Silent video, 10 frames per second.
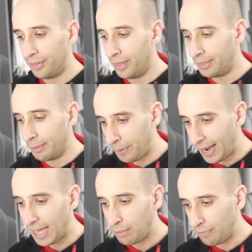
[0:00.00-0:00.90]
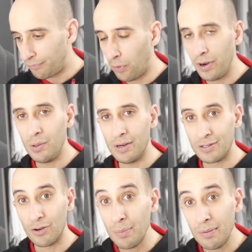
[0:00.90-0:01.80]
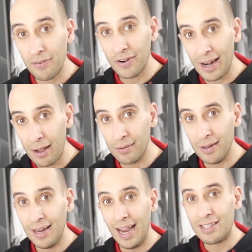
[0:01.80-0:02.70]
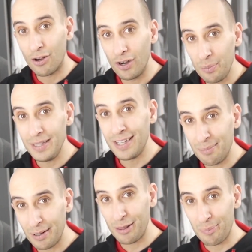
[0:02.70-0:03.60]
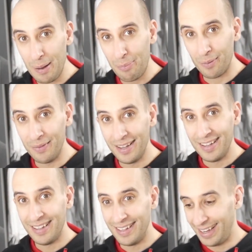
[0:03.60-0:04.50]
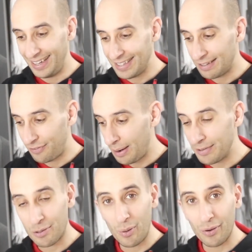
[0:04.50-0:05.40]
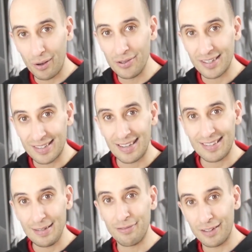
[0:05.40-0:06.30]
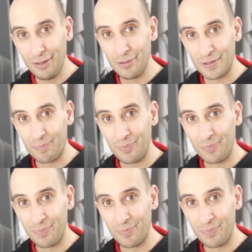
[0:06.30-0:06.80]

The, the path before you has already been figured out. It's already been done by other people. And as the famous quote goes, success leaves clues.